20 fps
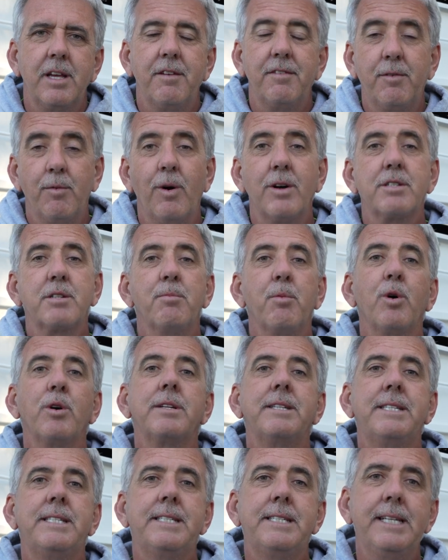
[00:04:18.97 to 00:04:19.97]
If you want some more
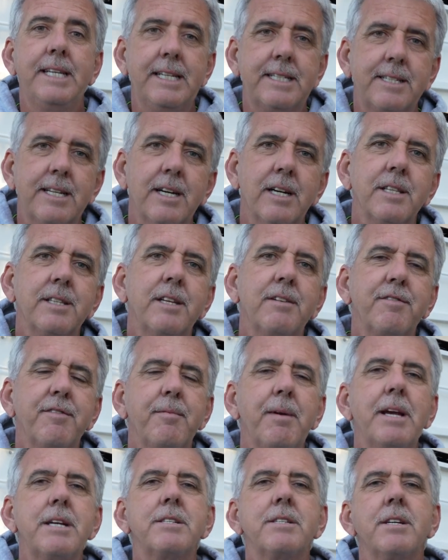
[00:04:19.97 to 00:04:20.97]
detailed
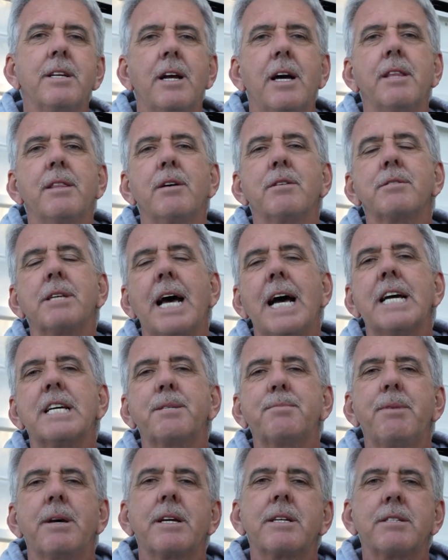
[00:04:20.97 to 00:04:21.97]
information on those
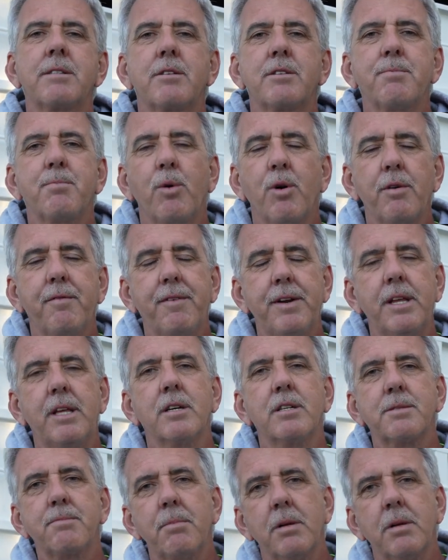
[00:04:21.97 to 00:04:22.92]
aspects, there's more videos